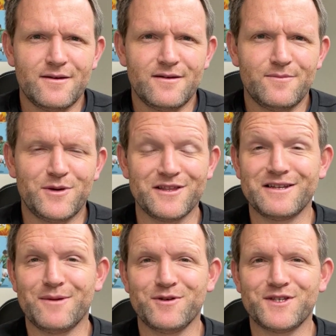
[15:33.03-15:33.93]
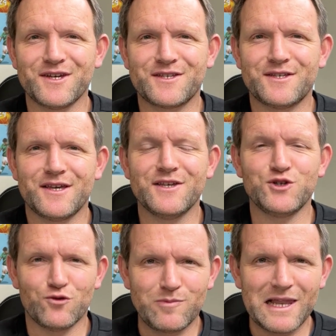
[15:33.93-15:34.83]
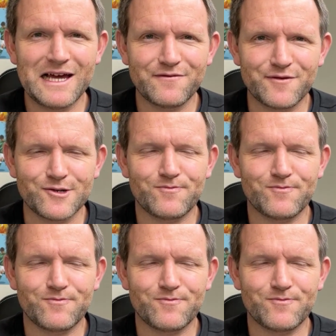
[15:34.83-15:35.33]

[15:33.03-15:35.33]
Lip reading: Pillar number 6 is your plant foot.